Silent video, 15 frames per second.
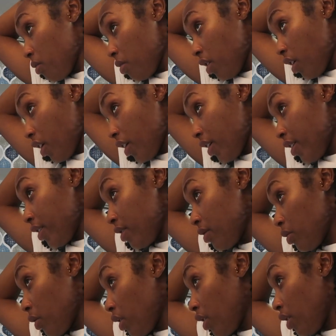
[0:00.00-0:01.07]

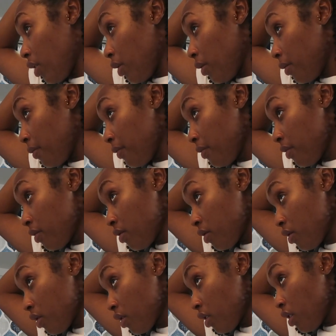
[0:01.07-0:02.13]
because, well,
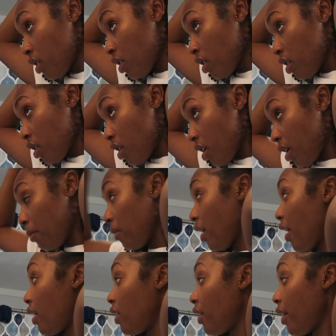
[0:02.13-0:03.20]
I'm
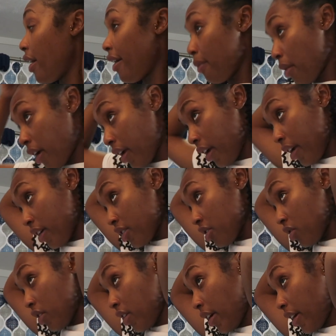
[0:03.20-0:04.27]
not gonna have my hair
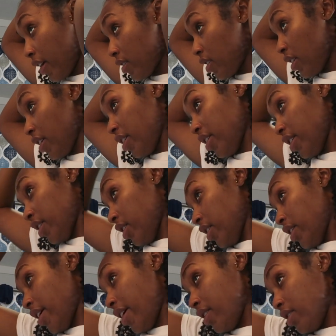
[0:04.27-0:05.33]
showing. Like I said
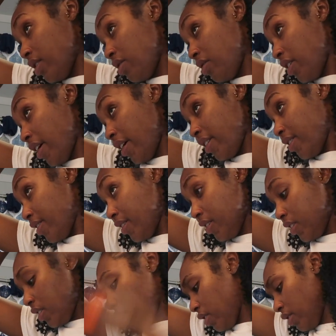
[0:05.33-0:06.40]
earlier, I don't like the
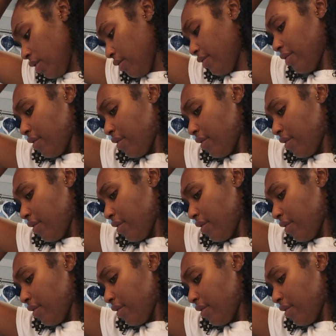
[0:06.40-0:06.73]
look of